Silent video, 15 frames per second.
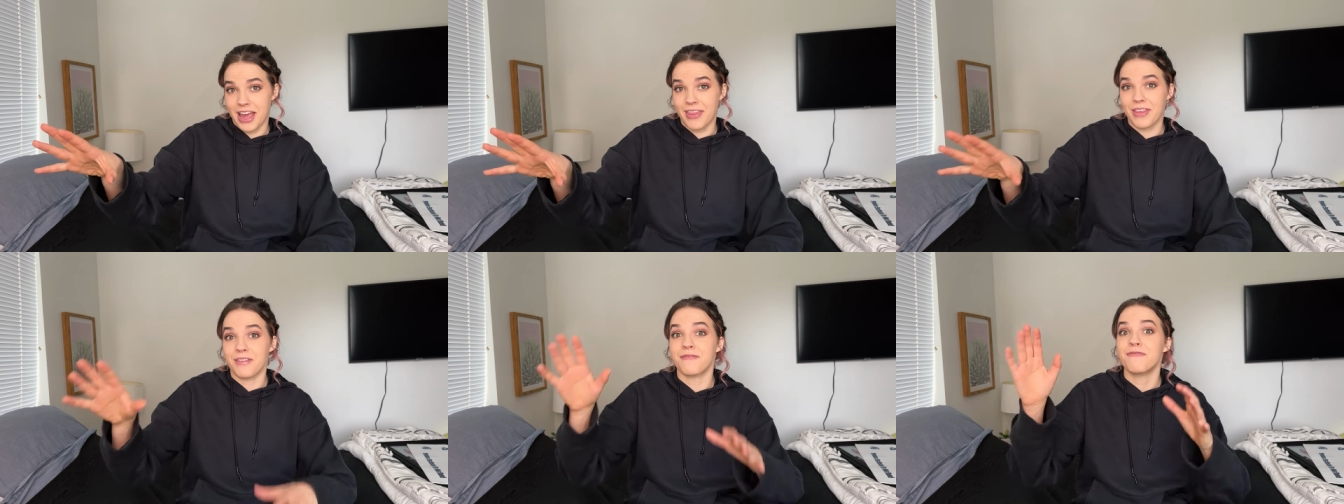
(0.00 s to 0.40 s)

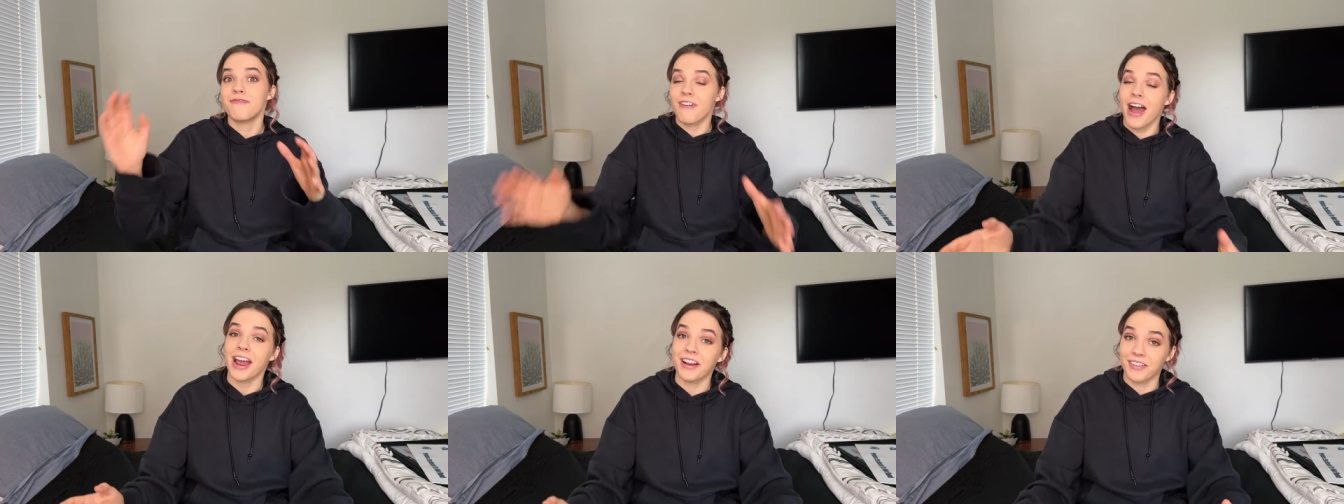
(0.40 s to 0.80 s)
And then
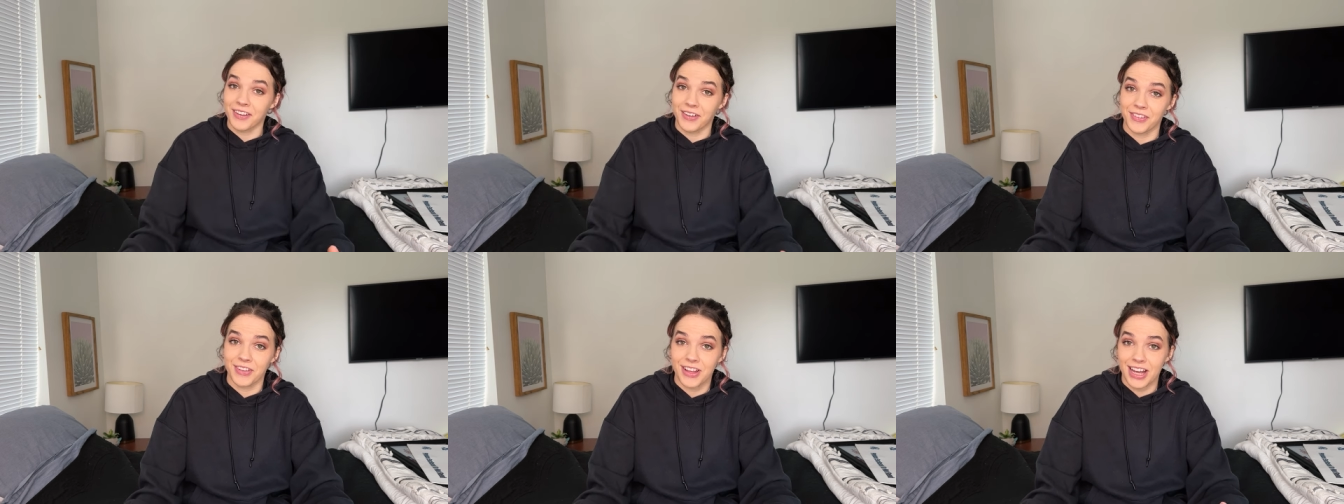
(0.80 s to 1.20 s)
finally
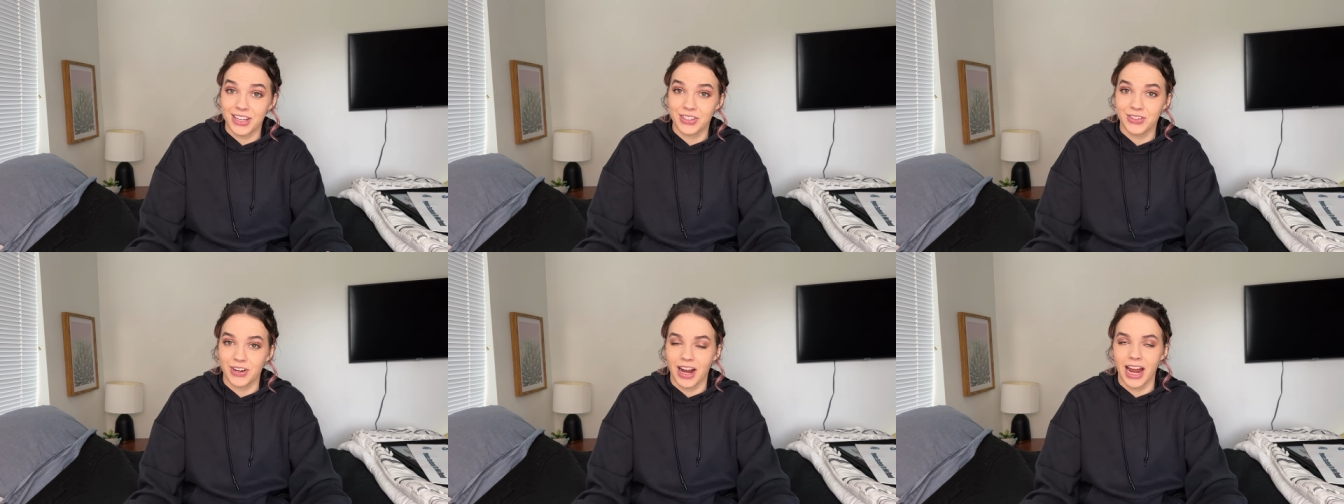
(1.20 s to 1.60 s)
on the
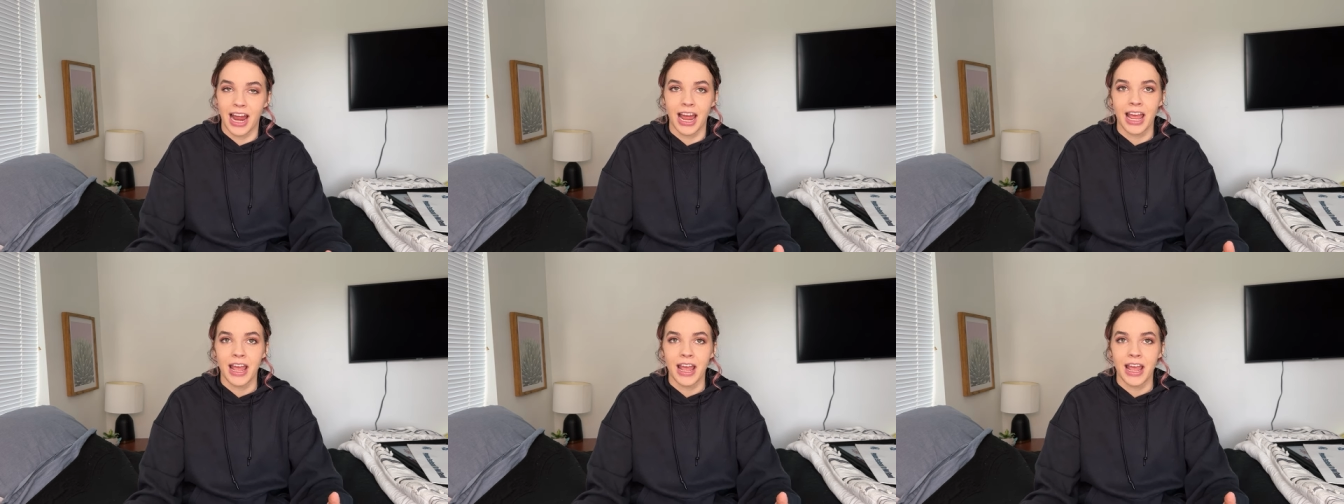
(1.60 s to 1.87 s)
last try.